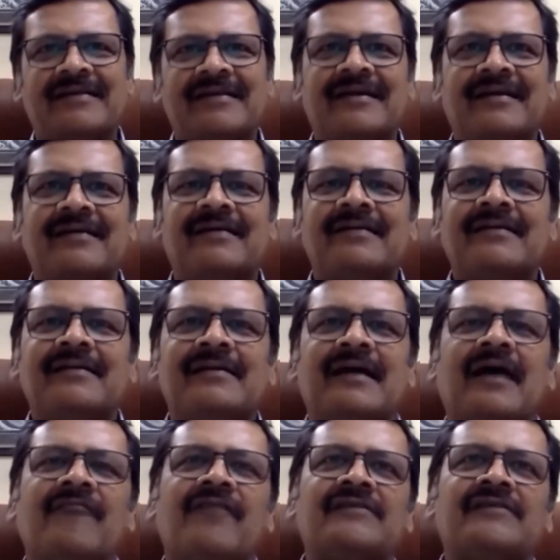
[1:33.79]
Yeah.
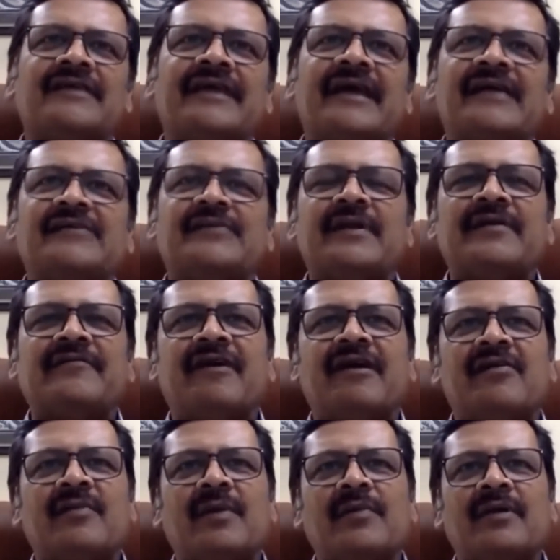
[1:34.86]
Our first engagement, if I
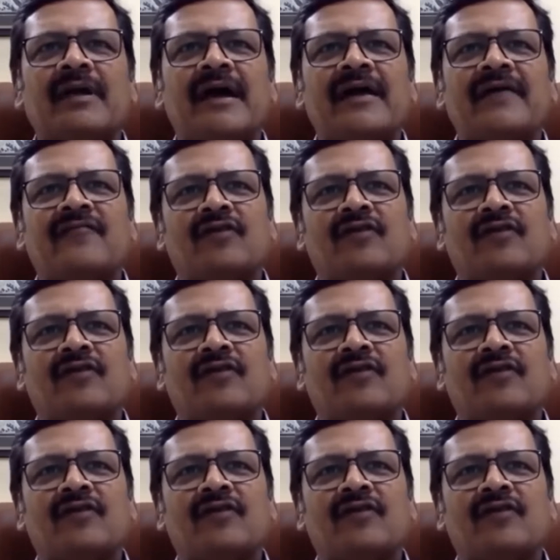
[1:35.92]
remember right,